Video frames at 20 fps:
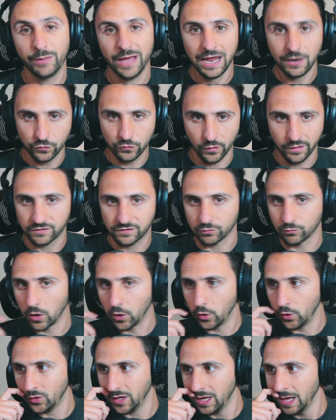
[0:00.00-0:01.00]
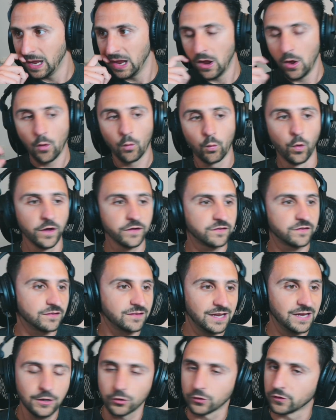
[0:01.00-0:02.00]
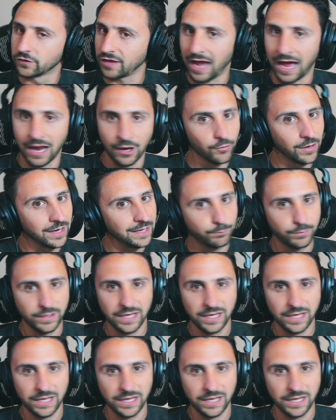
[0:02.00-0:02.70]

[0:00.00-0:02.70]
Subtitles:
Bad Choice Road was teeter-tottering